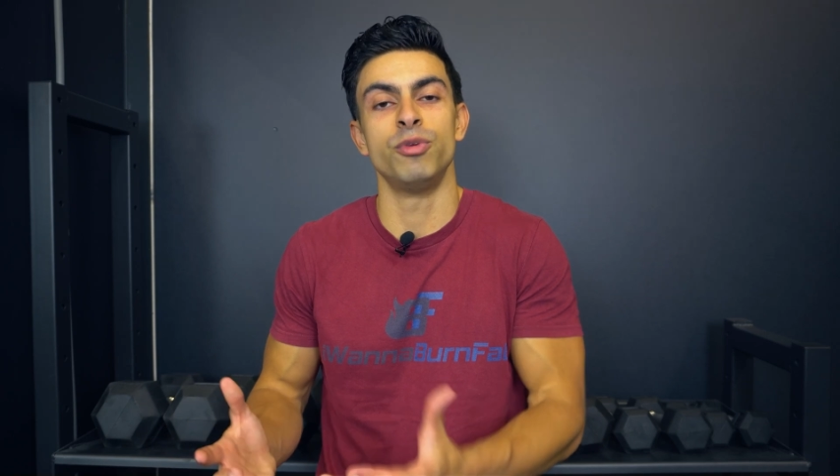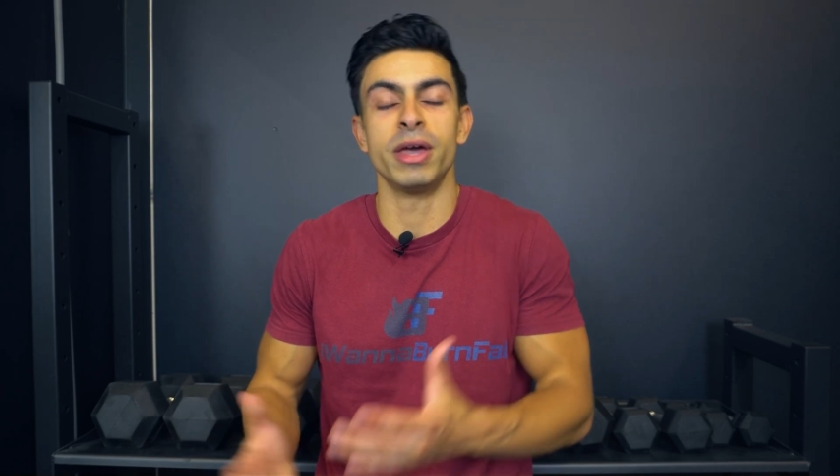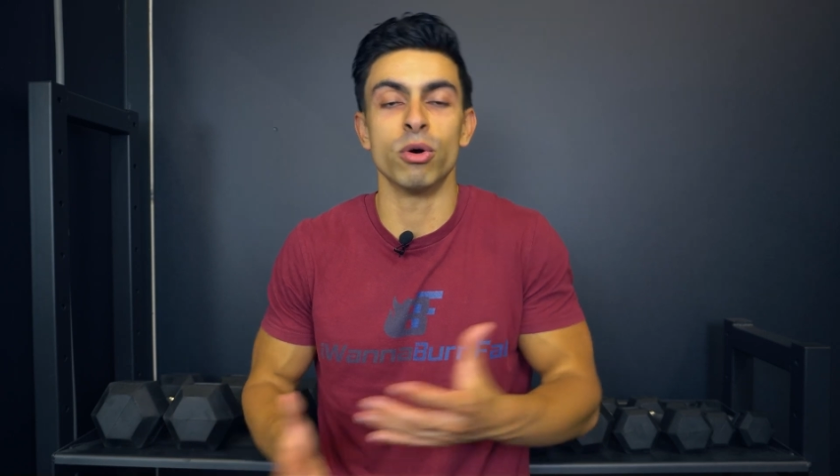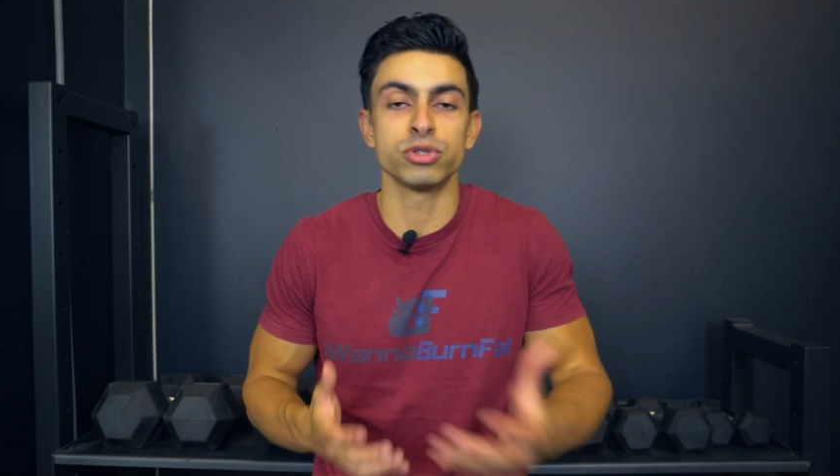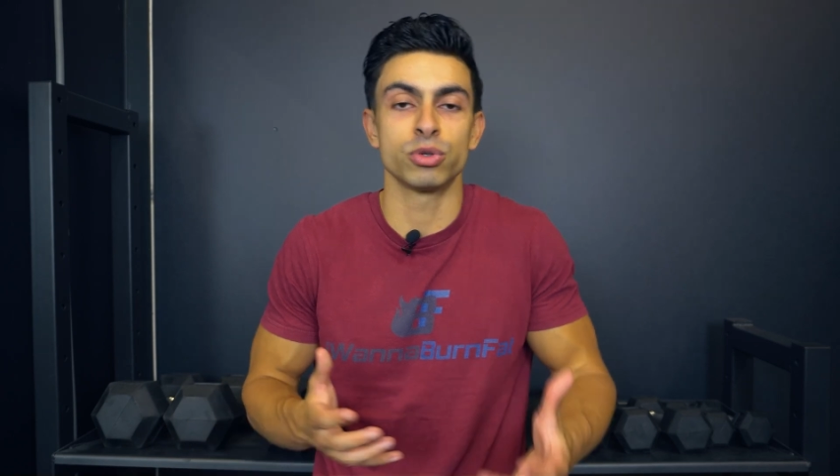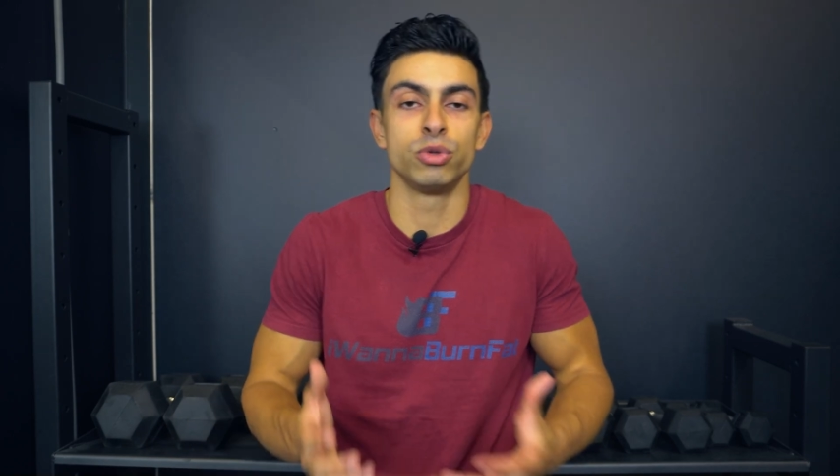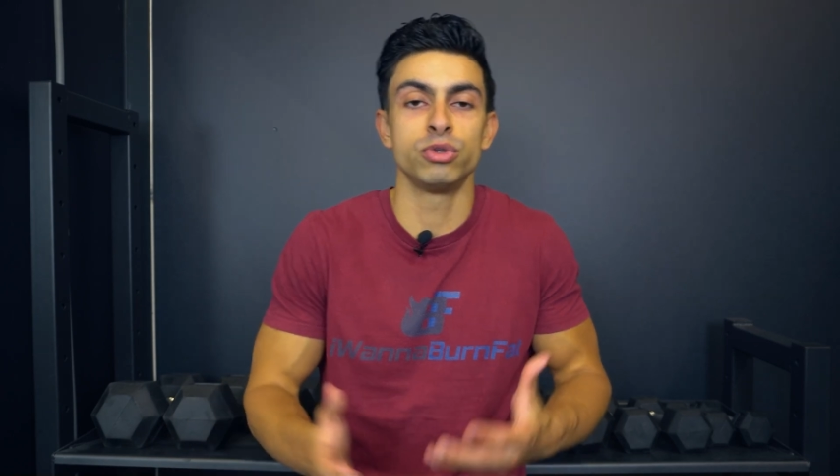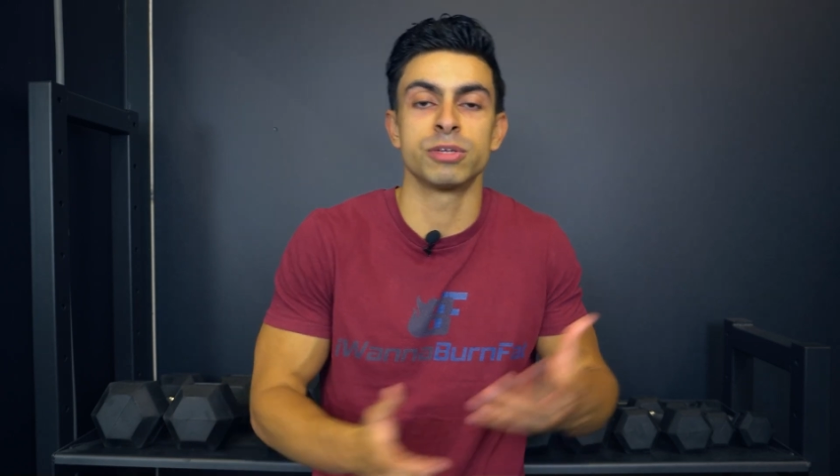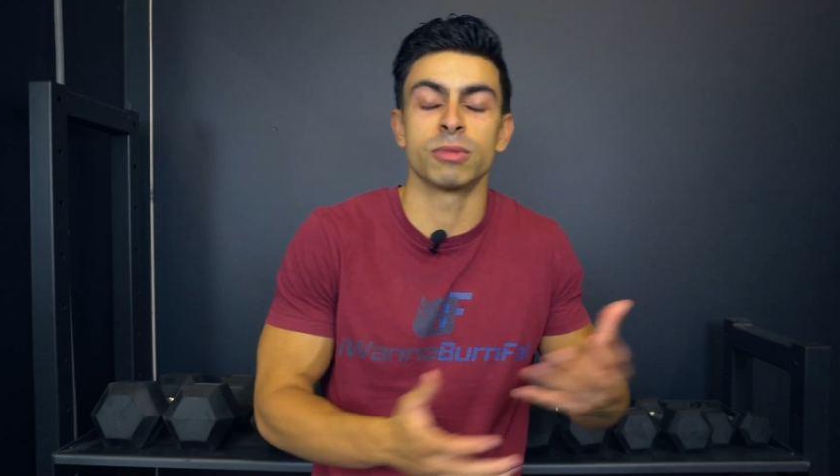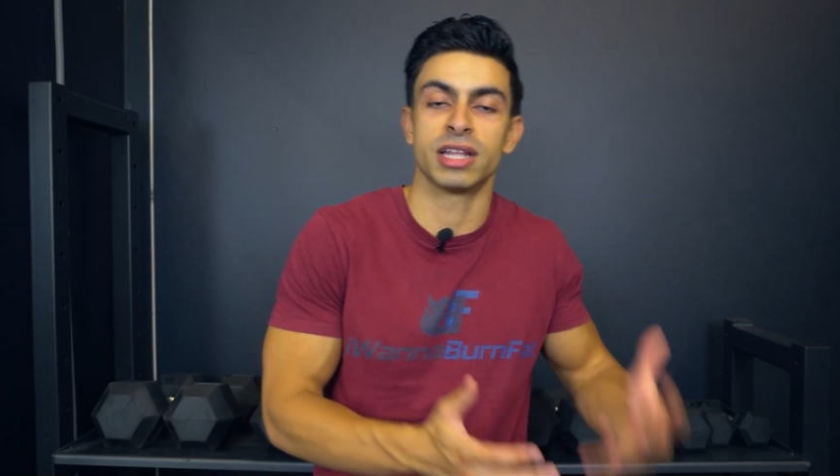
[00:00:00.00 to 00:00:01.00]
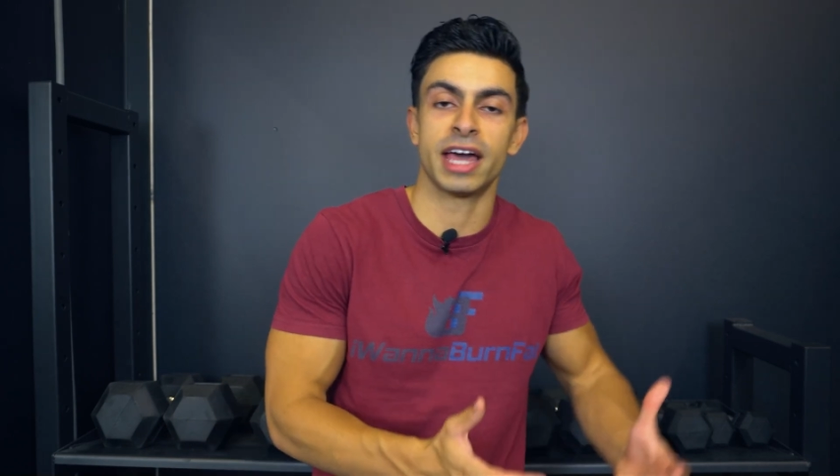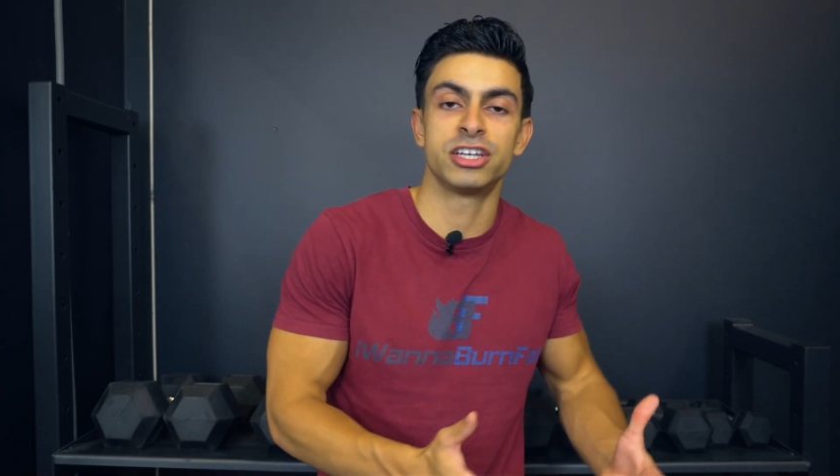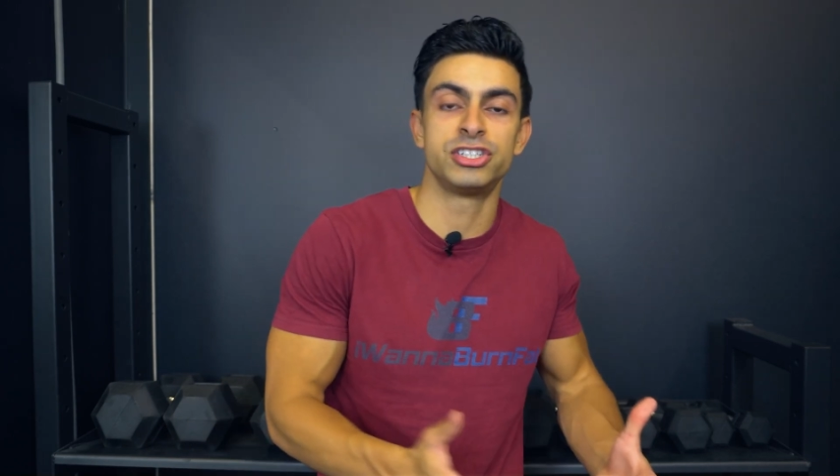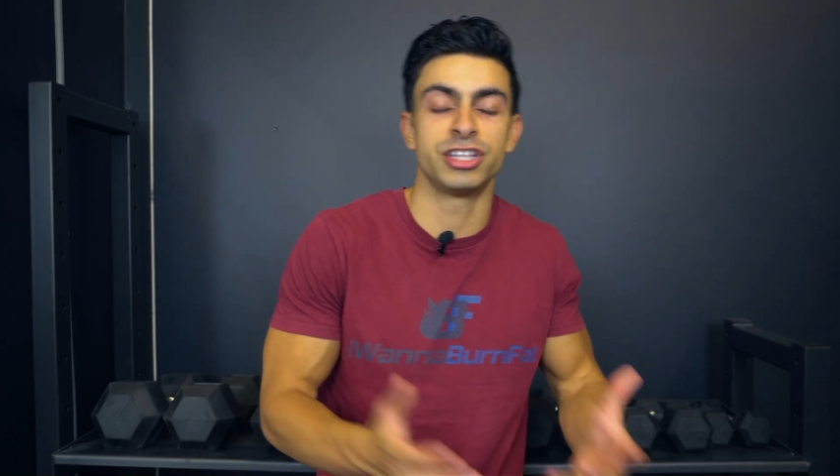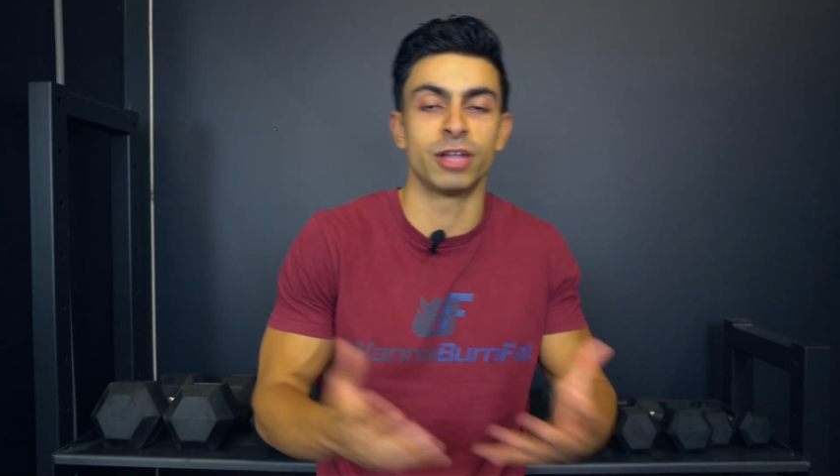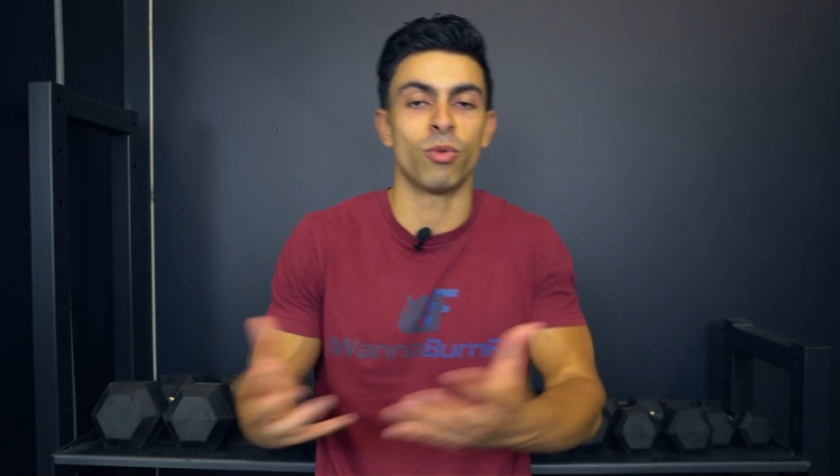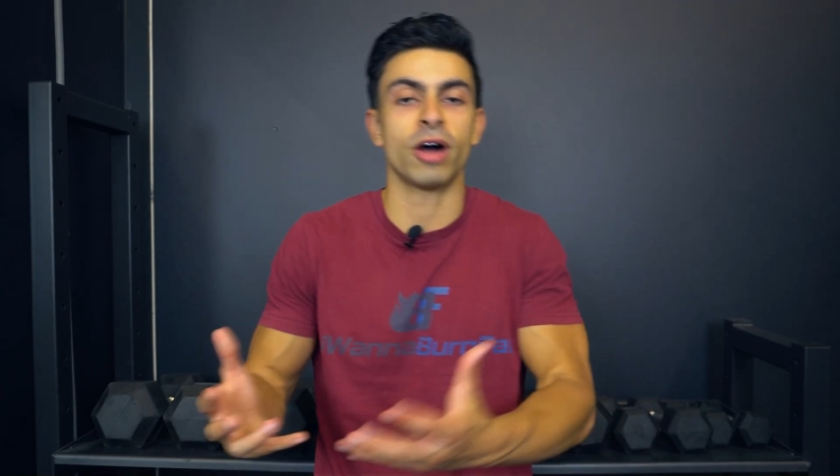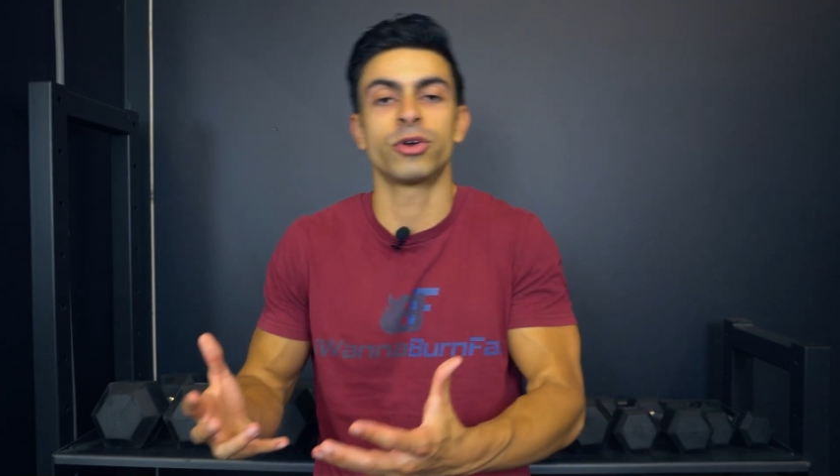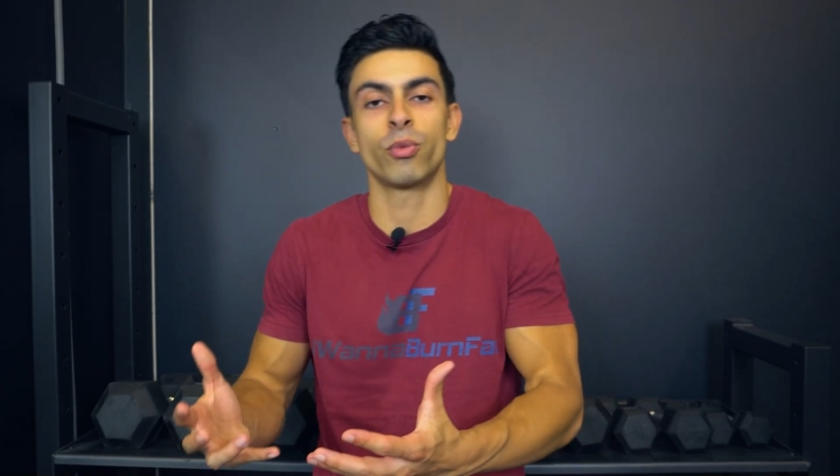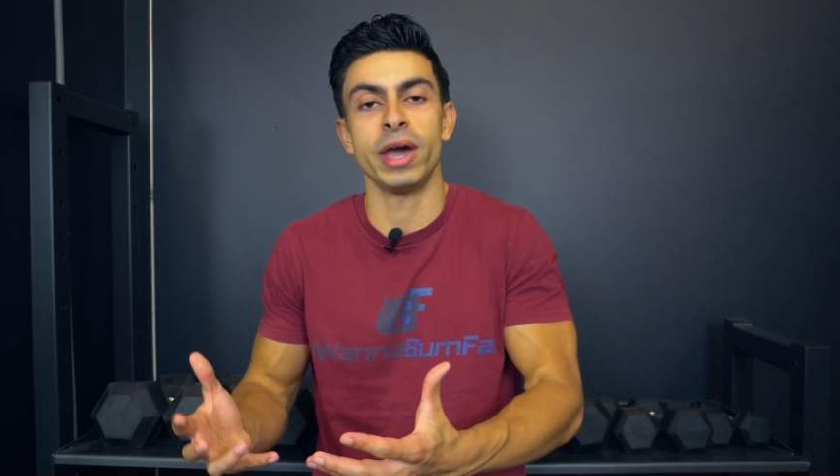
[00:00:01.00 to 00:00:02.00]
you may also lose some glycogen and
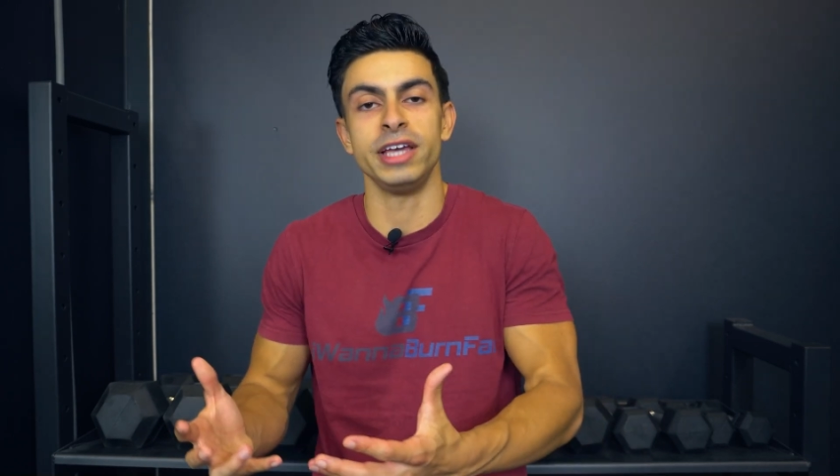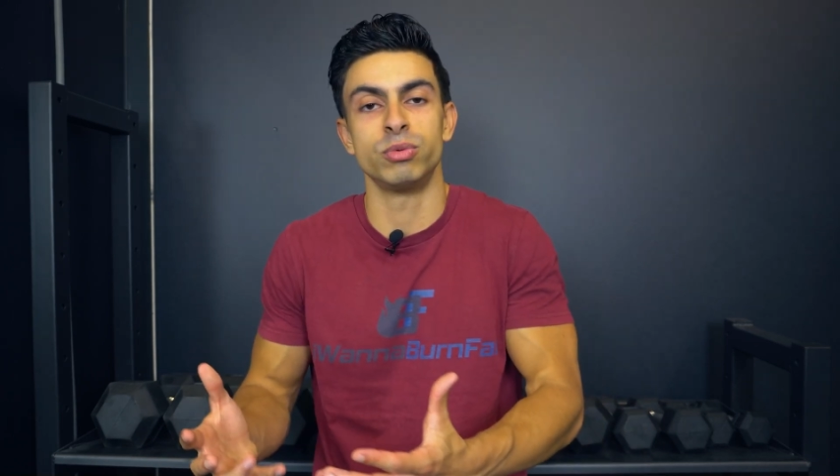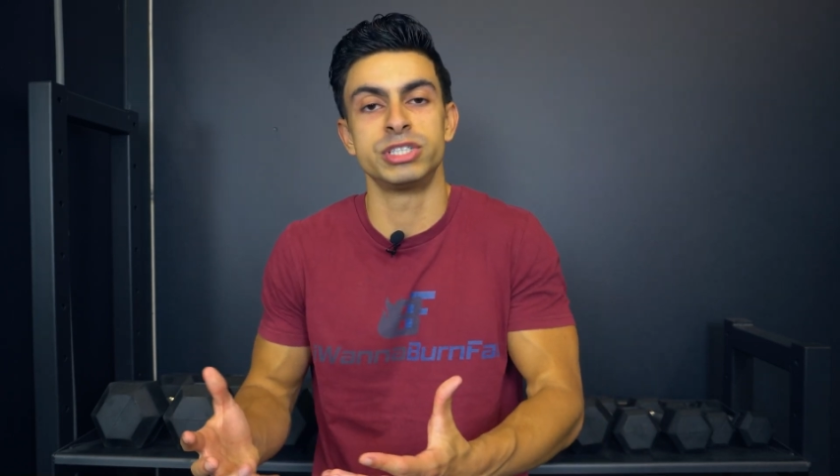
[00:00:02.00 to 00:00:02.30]
water weight,